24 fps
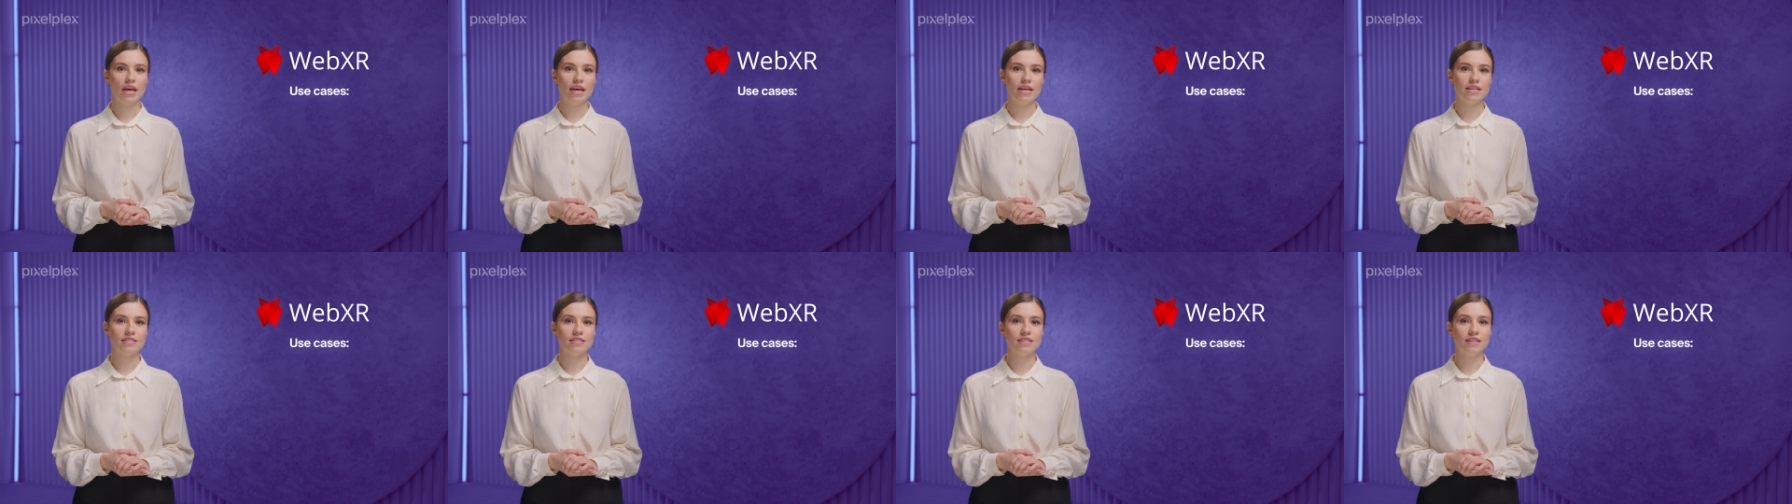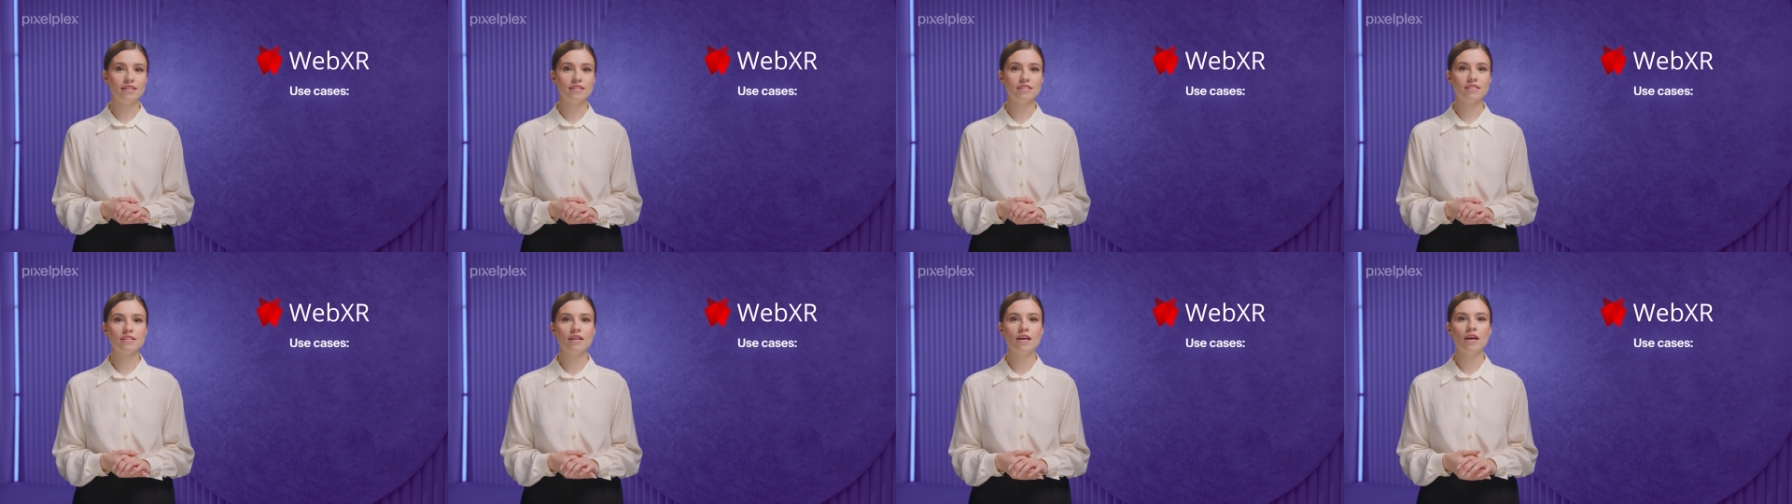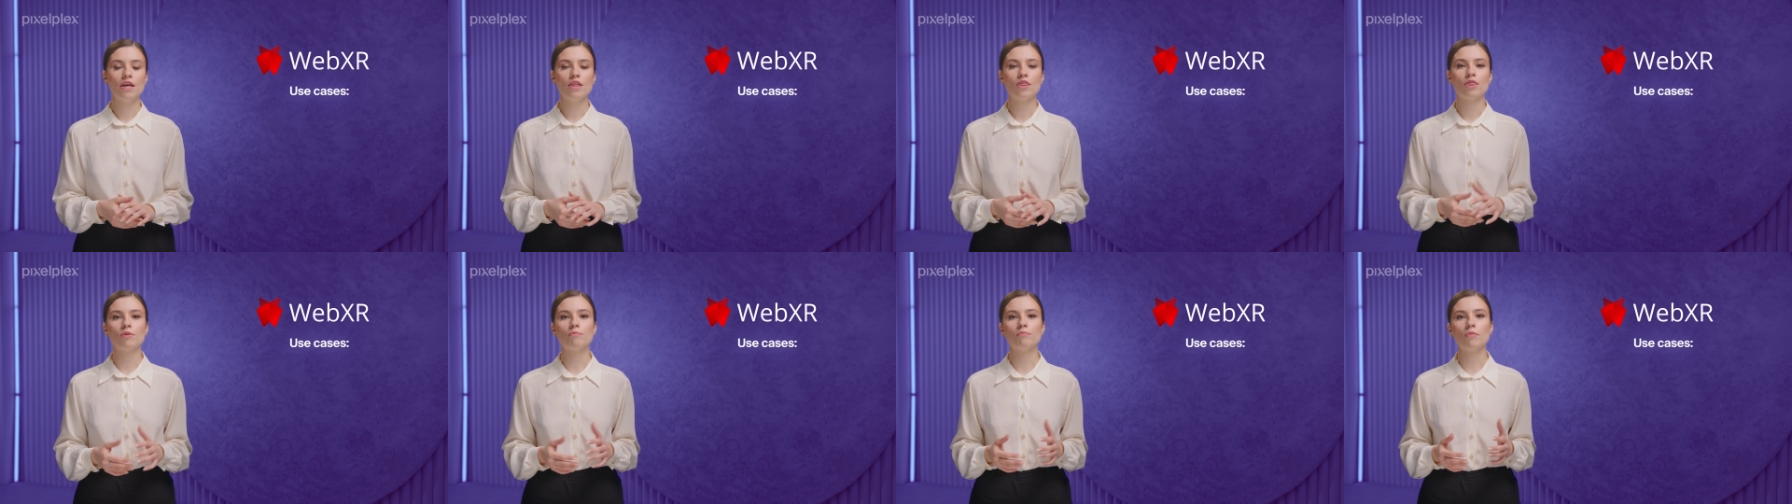cases,
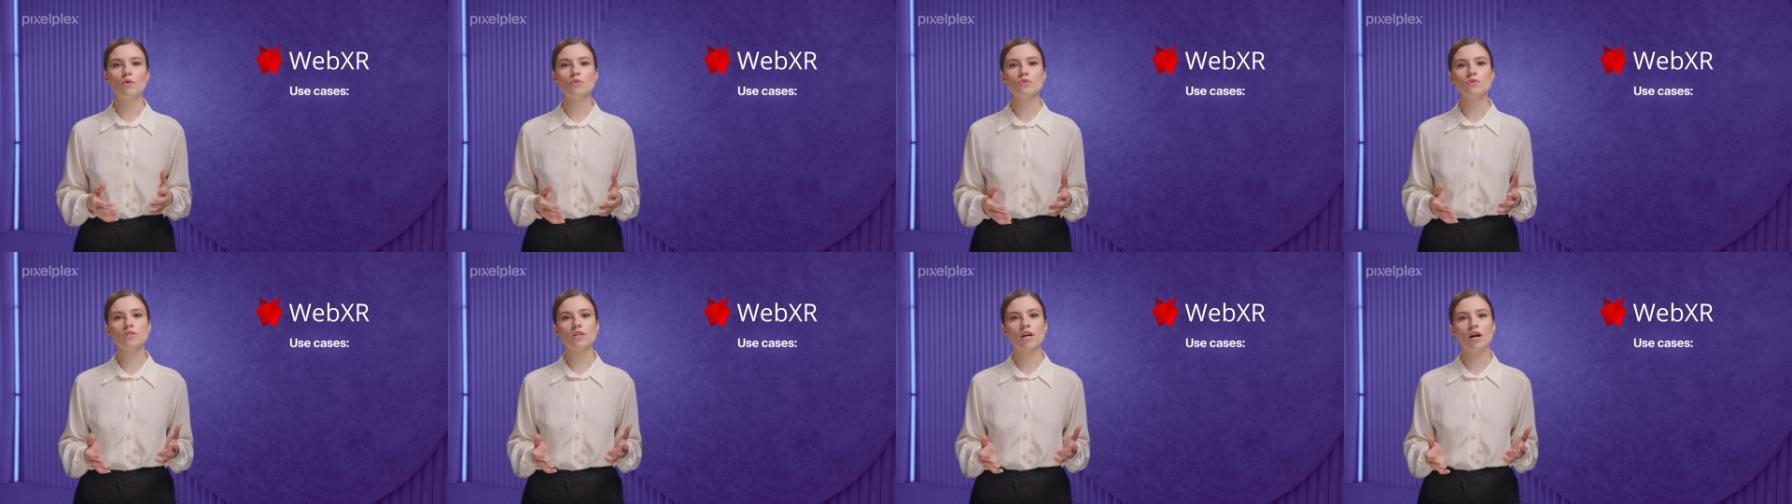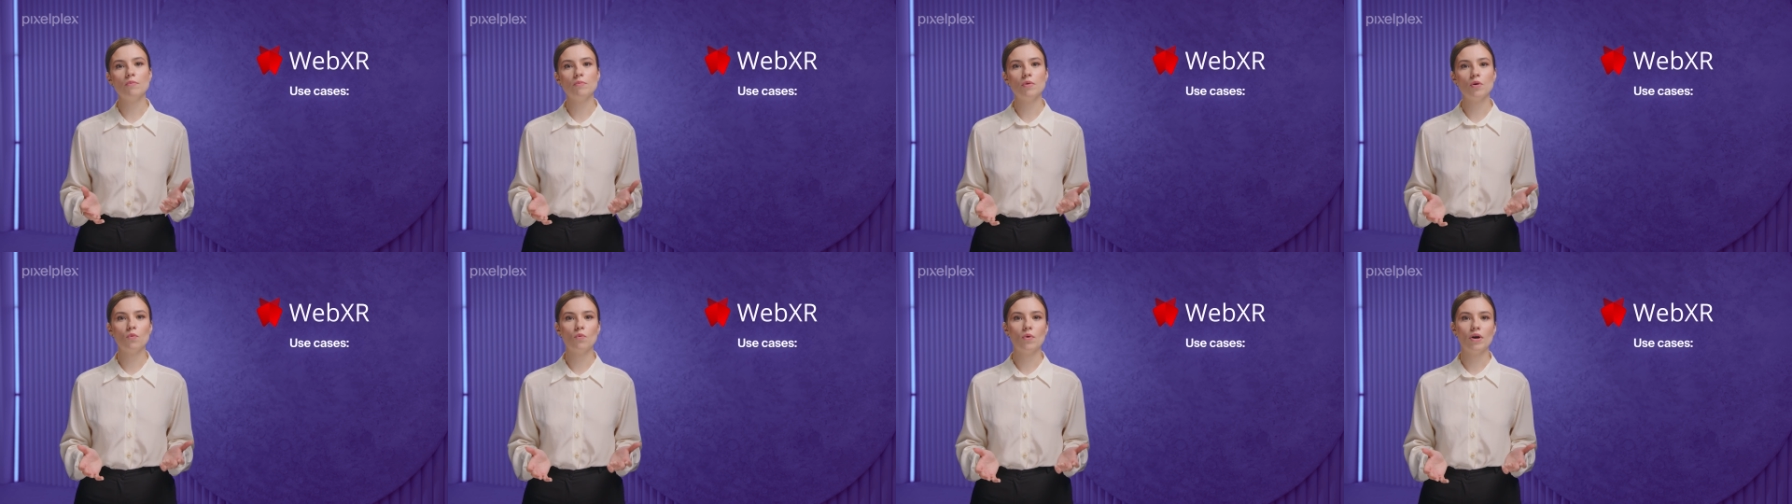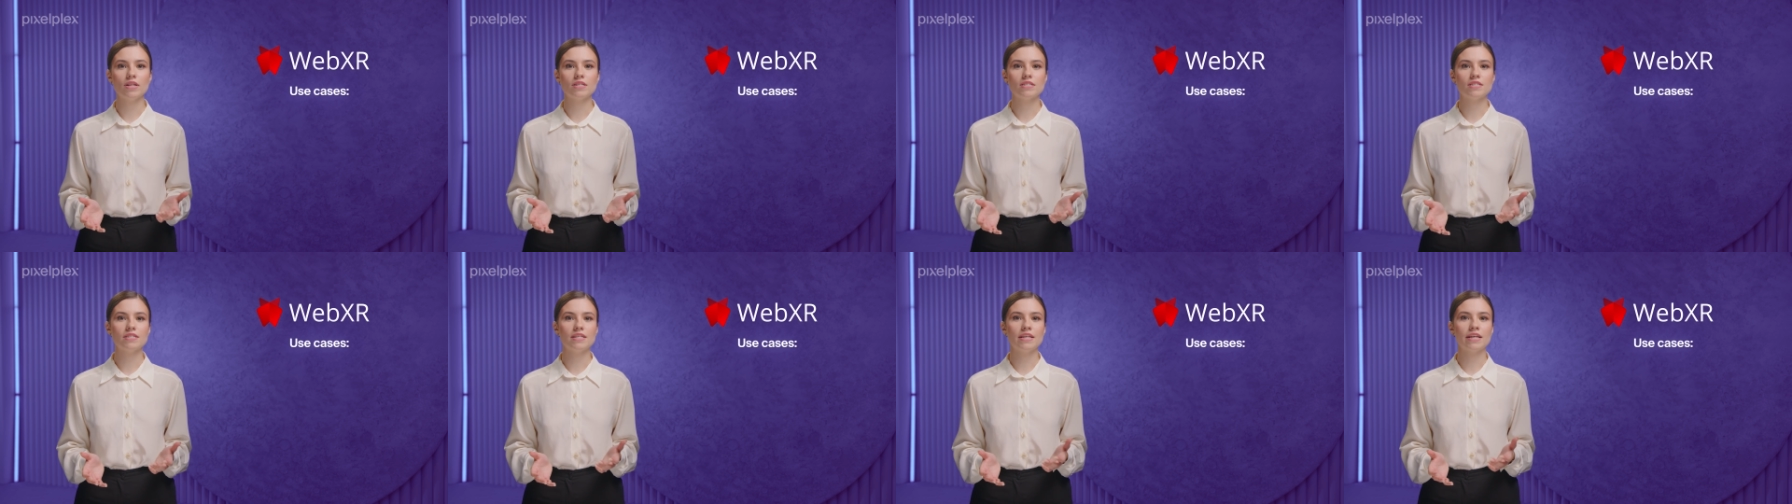the most common
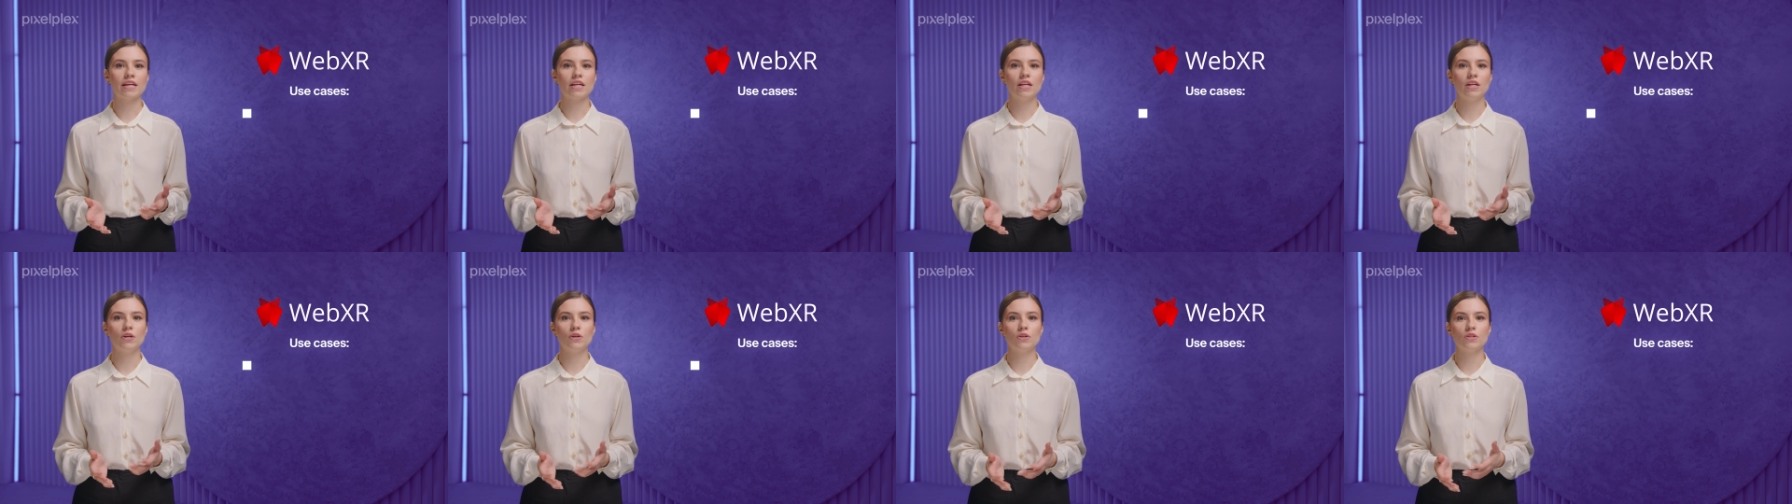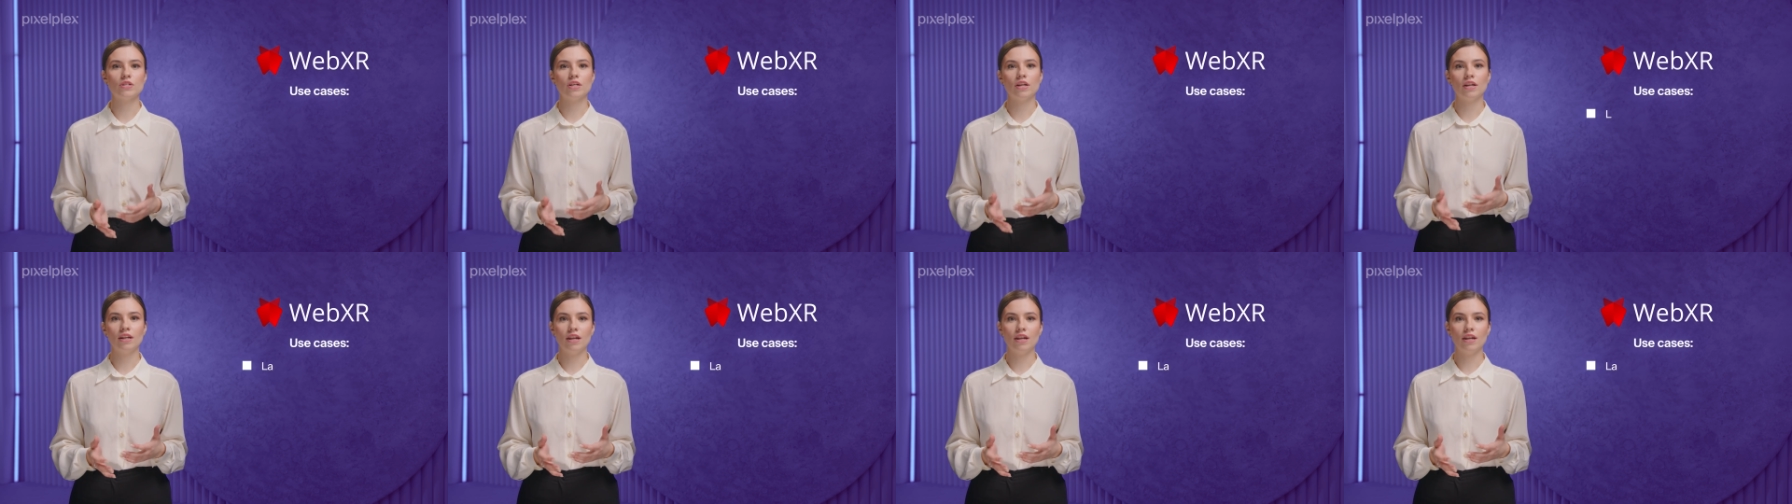ones include